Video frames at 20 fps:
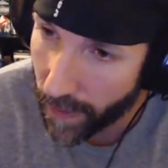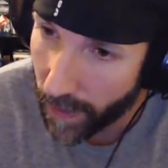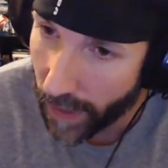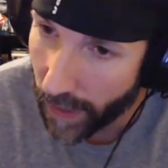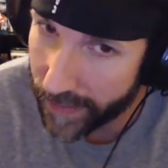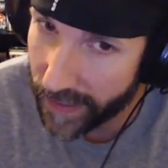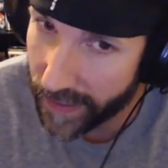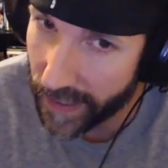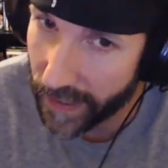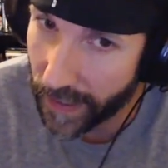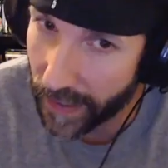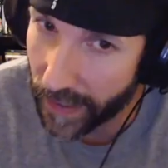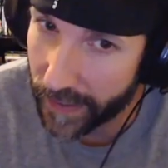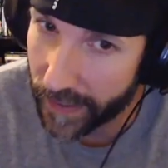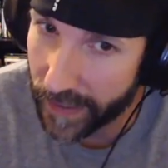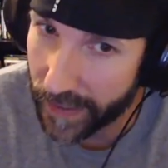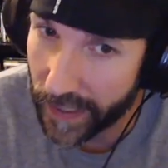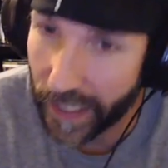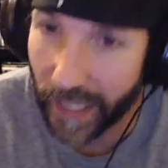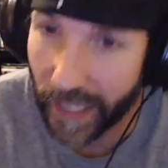I think
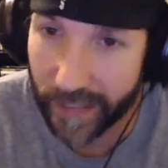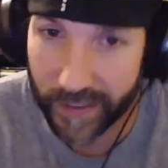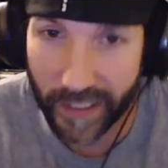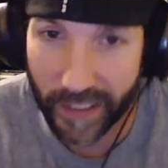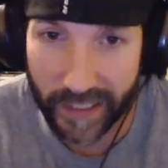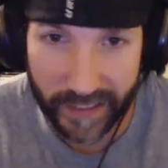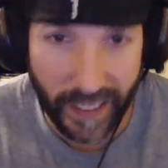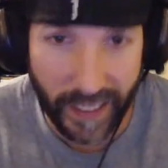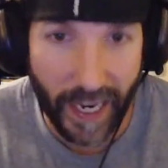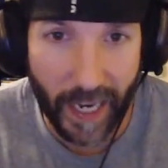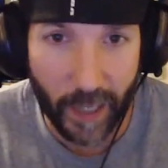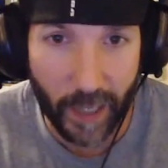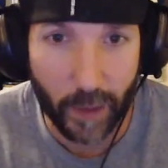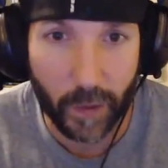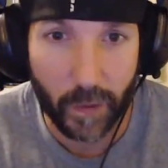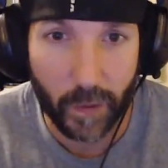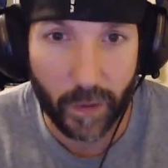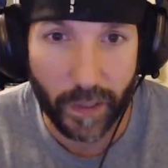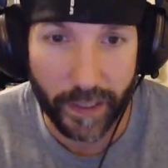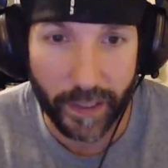he has like a
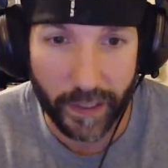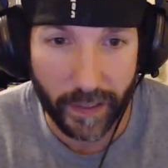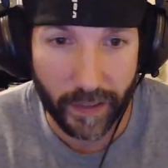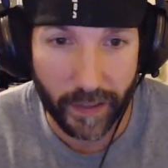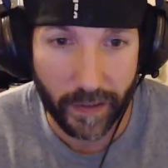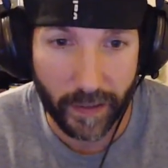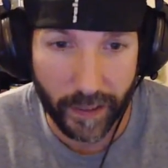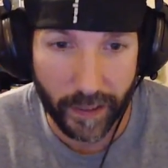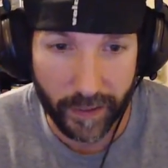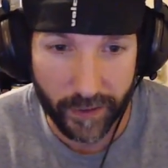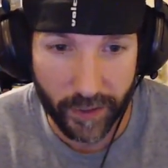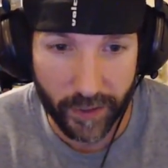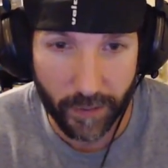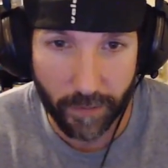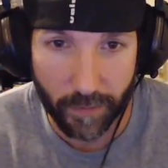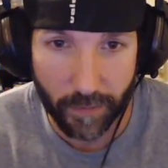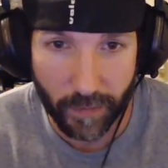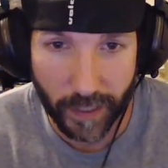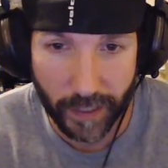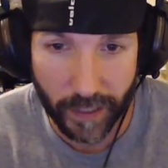tail,
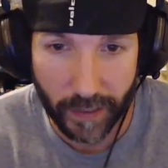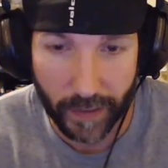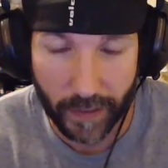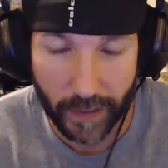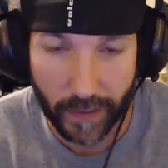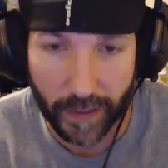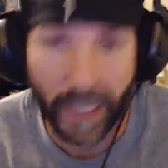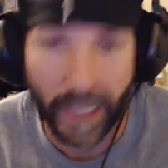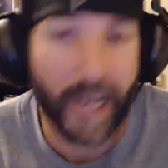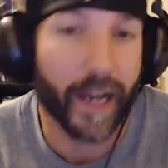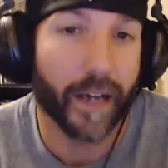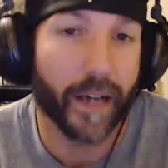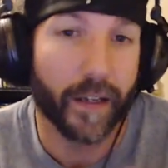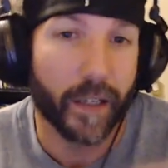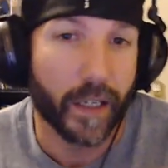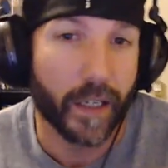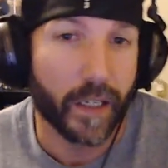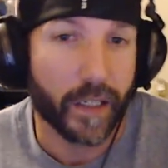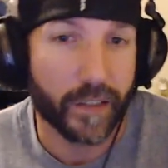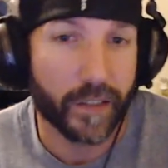yeah,
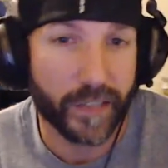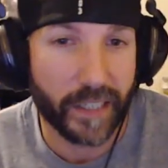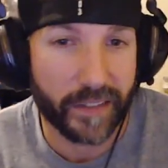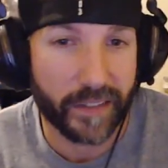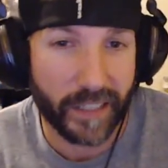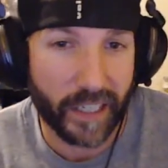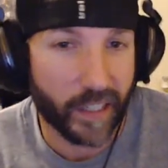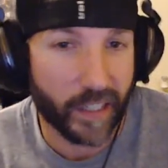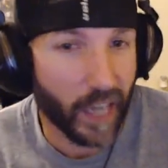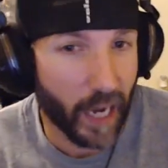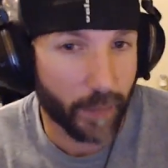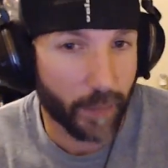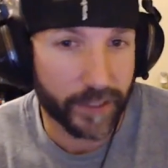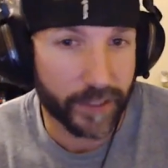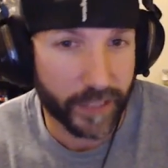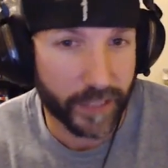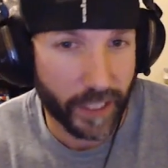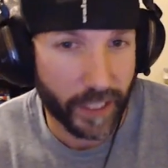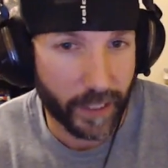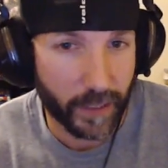because he has like a
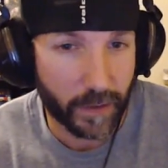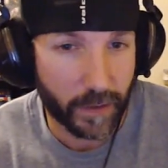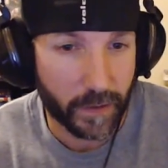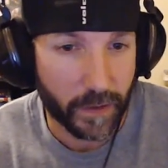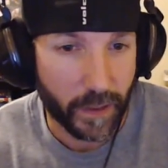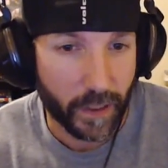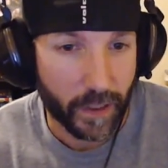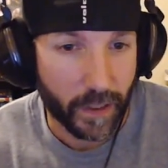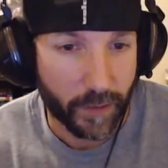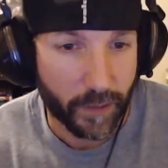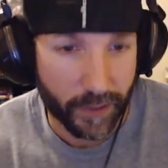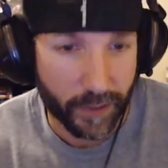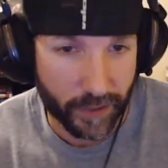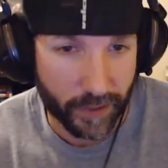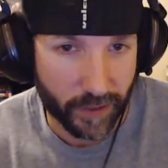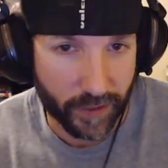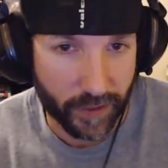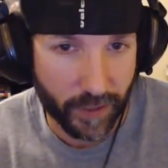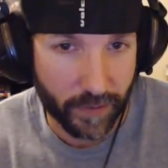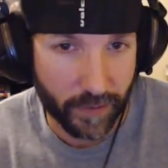goblin tail because
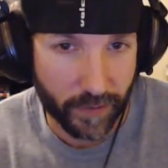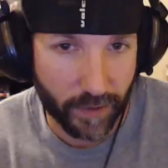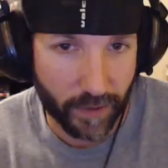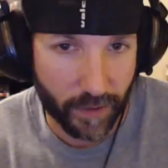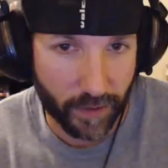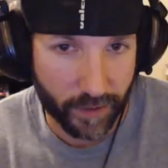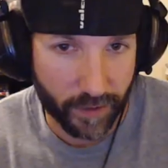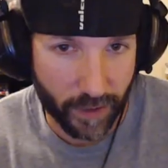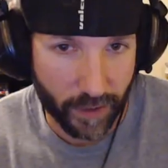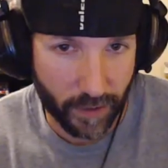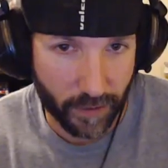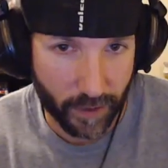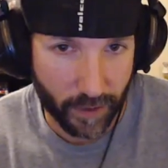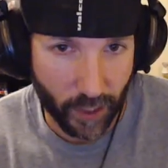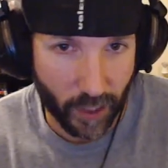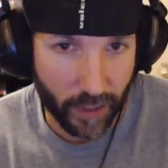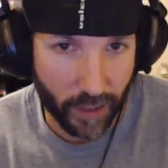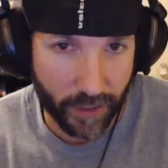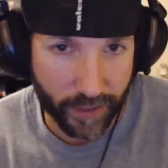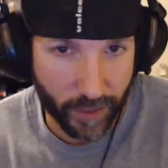of the
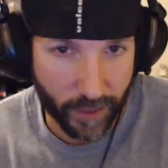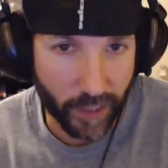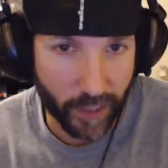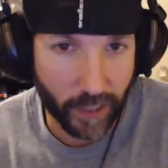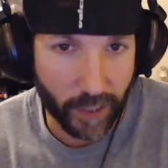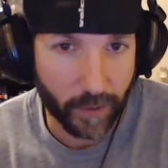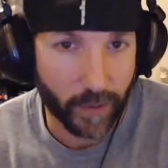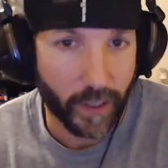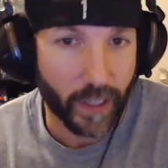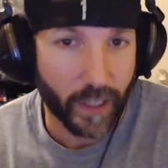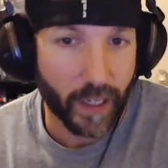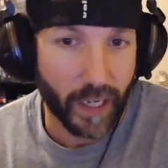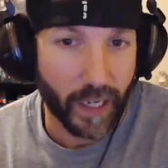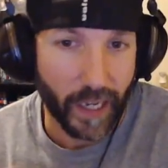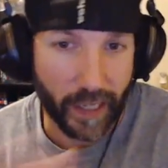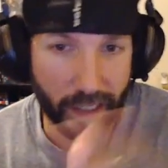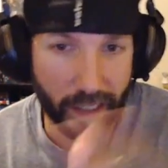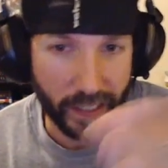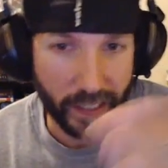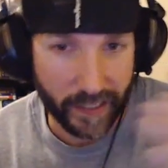Carnage symbiote,
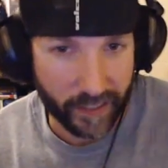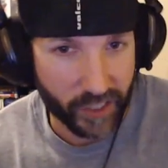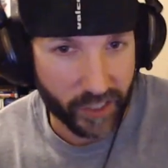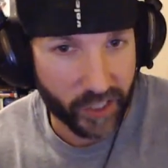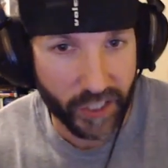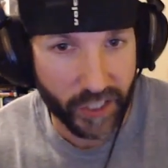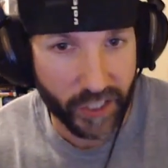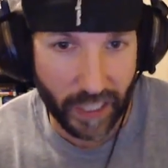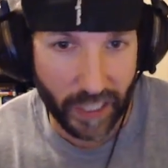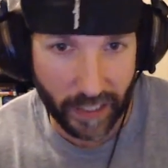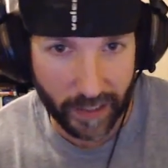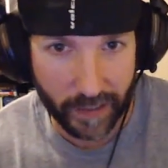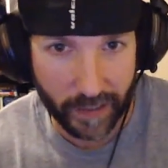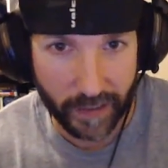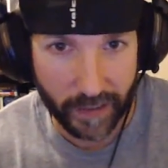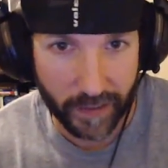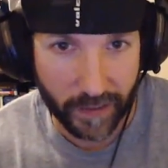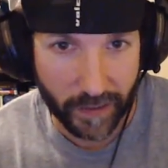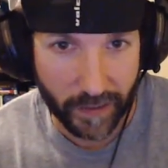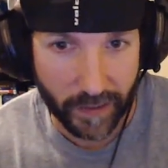and he gets stuck
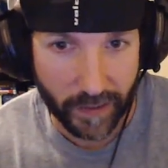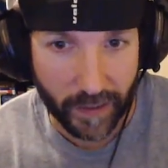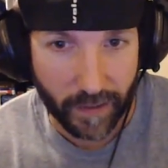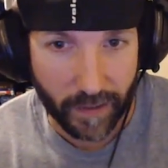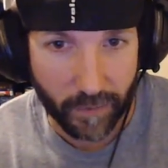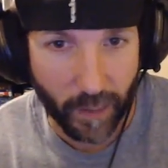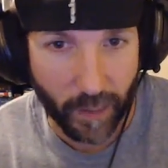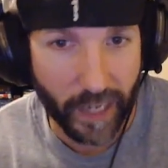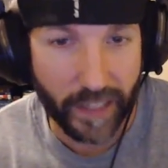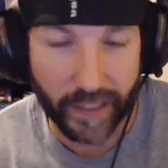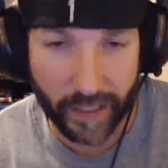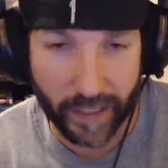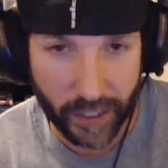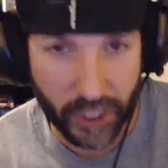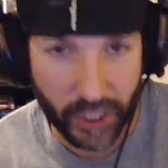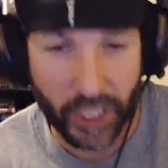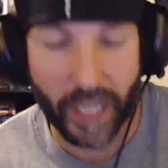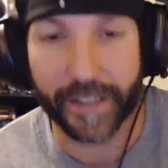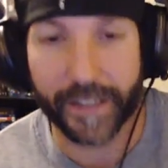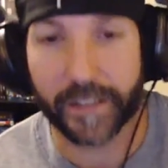right in the
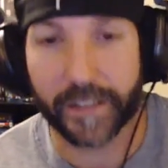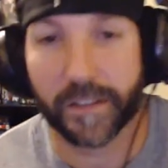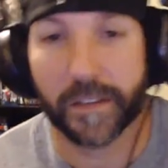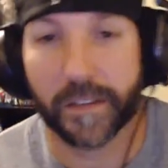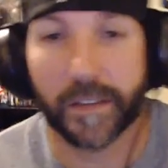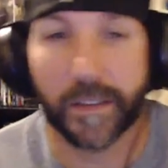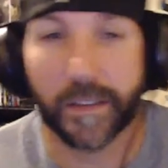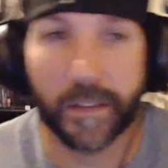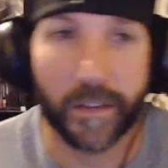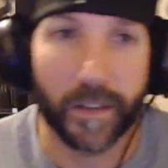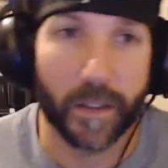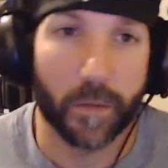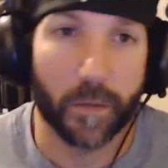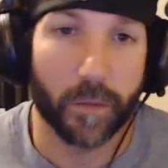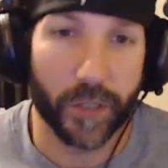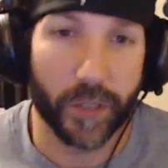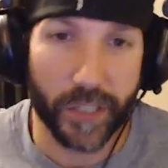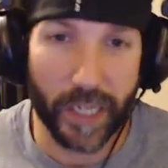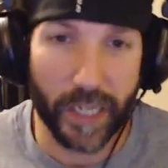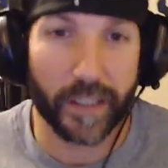chest,
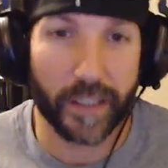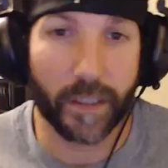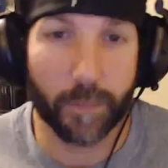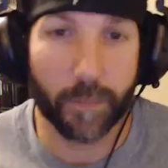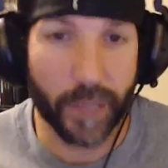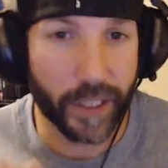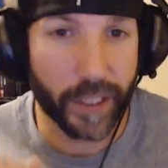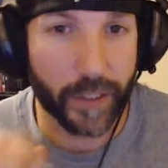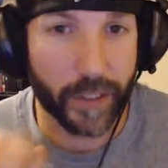protecting Peter.